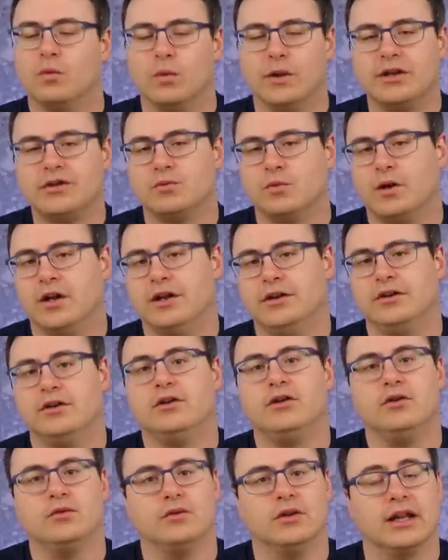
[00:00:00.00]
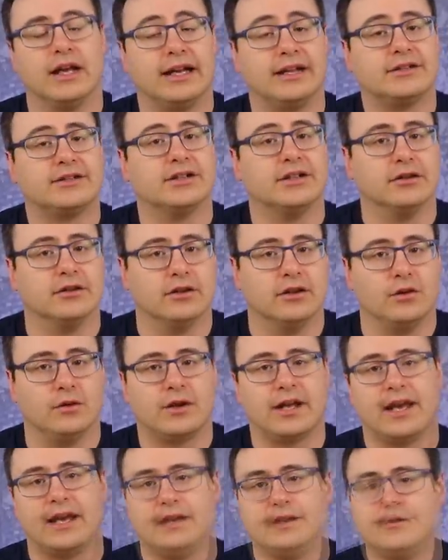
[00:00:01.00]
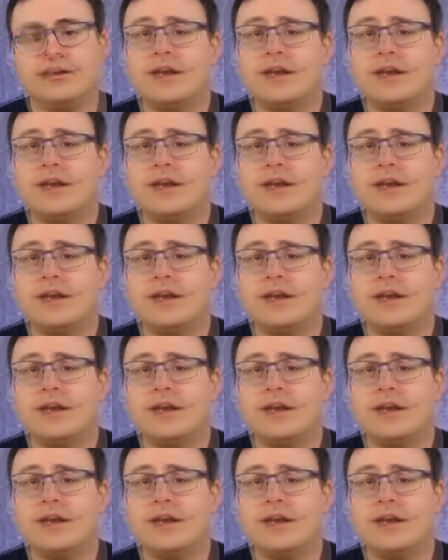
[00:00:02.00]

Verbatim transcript: which one you'd like to locate.